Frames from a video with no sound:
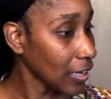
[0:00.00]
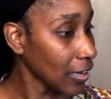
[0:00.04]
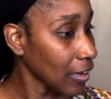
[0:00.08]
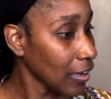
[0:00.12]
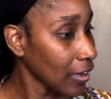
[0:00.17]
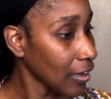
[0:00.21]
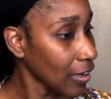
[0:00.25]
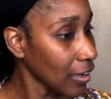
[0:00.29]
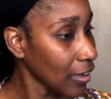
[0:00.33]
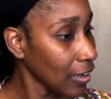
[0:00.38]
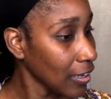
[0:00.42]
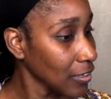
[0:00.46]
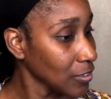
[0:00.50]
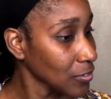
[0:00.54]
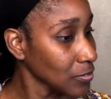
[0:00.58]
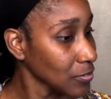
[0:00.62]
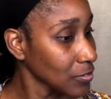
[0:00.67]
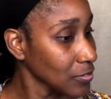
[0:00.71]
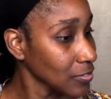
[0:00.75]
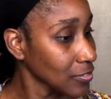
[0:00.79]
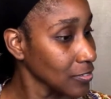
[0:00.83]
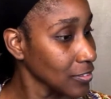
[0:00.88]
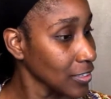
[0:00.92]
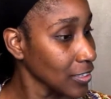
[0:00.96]
I
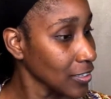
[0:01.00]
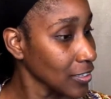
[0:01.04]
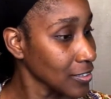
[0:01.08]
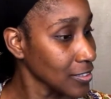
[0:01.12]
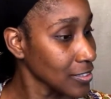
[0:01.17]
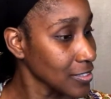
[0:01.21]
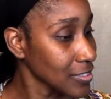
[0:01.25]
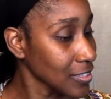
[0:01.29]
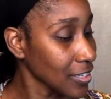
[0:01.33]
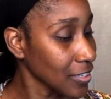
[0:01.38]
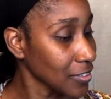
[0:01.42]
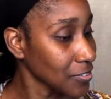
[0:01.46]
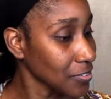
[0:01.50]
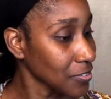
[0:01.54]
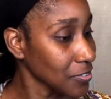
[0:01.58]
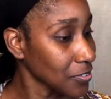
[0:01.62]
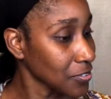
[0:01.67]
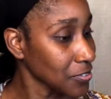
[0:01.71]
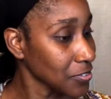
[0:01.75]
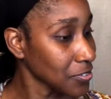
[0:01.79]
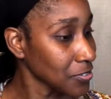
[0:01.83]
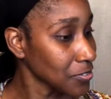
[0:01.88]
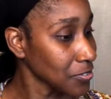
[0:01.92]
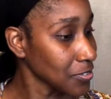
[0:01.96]
don't, yes, I know
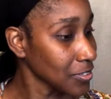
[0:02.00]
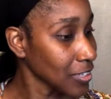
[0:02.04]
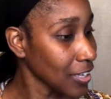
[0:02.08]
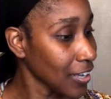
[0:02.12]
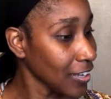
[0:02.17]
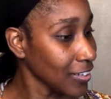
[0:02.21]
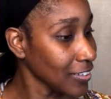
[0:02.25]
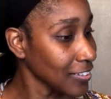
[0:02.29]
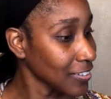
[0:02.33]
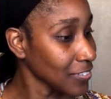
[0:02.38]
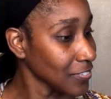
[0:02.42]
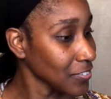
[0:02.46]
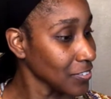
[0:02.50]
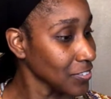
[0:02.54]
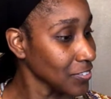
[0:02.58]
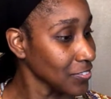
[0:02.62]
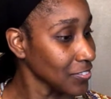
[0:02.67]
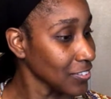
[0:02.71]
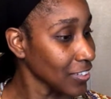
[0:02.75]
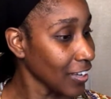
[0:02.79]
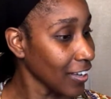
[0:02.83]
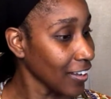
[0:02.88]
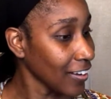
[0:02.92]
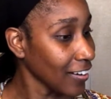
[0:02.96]
how to do that. Let me do
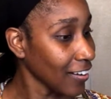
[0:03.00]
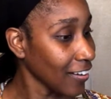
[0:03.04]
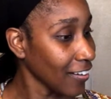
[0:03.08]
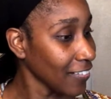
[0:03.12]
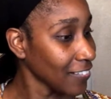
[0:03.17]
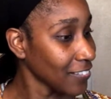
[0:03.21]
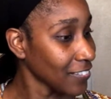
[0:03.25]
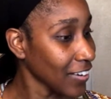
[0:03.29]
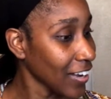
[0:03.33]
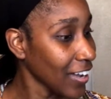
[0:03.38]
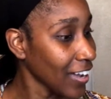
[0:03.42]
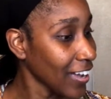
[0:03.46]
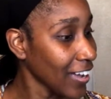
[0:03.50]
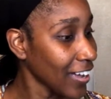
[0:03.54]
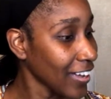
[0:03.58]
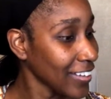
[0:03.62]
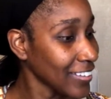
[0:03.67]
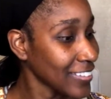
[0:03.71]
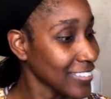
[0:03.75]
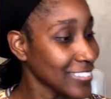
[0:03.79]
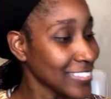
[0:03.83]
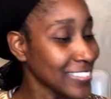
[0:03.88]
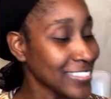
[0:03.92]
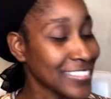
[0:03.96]
that. All
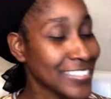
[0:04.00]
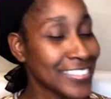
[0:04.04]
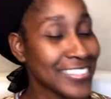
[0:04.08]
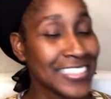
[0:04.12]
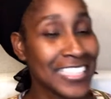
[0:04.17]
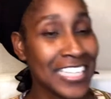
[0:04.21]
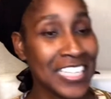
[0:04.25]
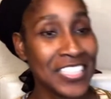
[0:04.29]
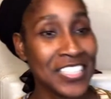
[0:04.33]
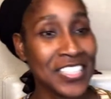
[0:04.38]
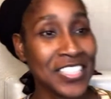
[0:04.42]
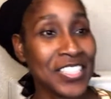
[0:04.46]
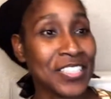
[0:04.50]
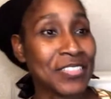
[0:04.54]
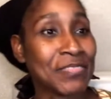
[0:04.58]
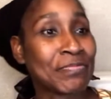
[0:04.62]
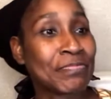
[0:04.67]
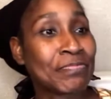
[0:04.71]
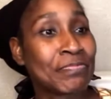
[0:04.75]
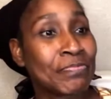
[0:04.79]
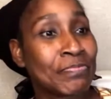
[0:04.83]
right. That's it.